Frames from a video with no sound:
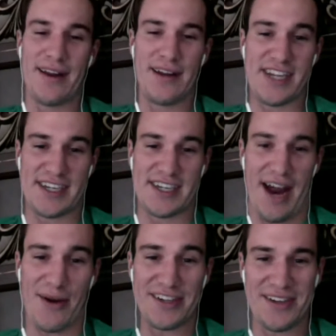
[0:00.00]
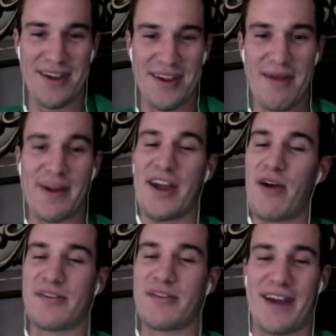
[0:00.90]
6 hours, because I
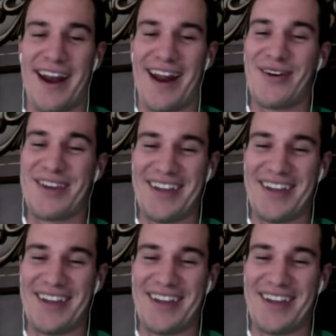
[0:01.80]
always forget, and I always leave